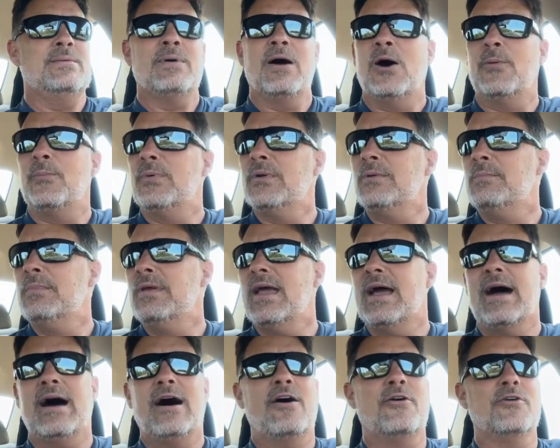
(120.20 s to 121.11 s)
helping me
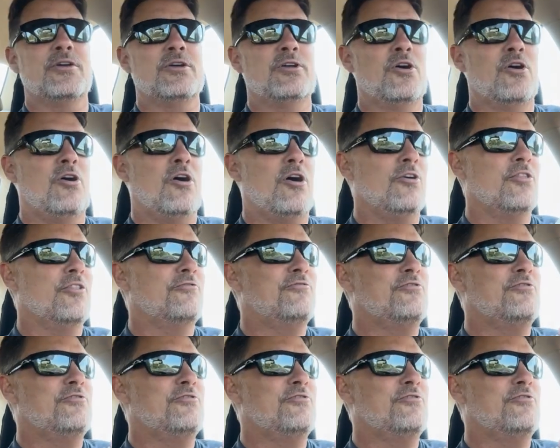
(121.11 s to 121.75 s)
out, all the